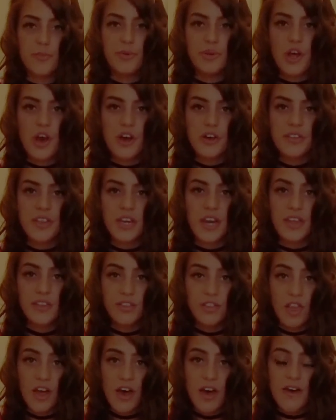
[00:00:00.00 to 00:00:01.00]
blog that I
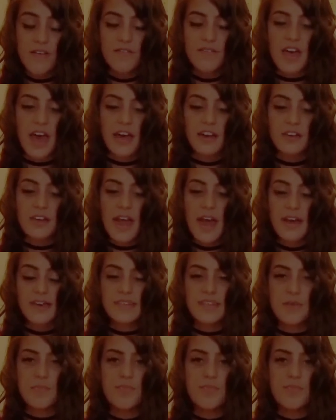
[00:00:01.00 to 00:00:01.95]
love that has a